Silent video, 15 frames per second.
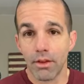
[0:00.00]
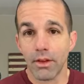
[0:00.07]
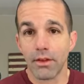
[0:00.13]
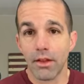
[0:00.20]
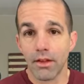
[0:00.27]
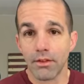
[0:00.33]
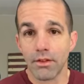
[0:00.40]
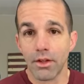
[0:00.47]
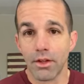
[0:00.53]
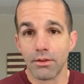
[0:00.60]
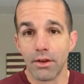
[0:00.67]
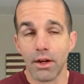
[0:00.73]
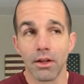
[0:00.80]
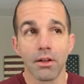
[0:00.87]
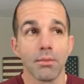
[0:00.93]
thing that I see on
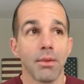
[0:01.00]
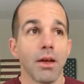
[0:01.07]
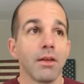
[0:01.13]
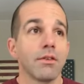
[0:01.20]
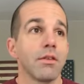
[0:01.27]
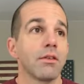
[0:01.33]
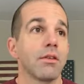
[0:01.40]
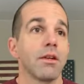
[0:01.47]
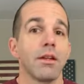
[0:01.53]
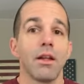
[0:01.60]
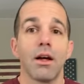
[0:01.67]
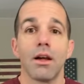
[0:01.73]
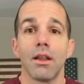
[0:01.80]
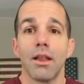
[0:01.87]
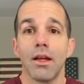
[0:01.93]
a regular basis, and a
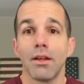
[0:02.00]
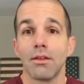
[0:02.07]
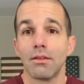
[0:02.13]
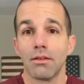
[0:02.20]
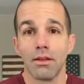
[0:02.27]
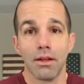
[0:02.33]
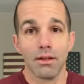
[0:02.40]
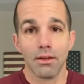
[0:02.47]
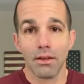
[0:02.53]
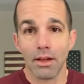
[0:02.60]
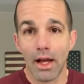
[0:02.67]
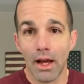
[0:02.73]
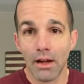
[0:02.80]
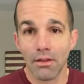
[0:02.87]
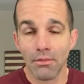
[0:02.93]
lot of that is it's
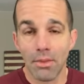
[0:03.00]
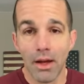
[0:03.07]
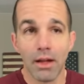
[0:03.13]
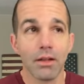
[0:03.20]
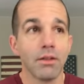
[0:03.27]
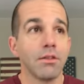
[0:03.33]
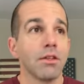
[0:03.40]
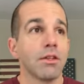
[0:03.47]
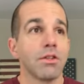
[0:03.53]
lack of balance,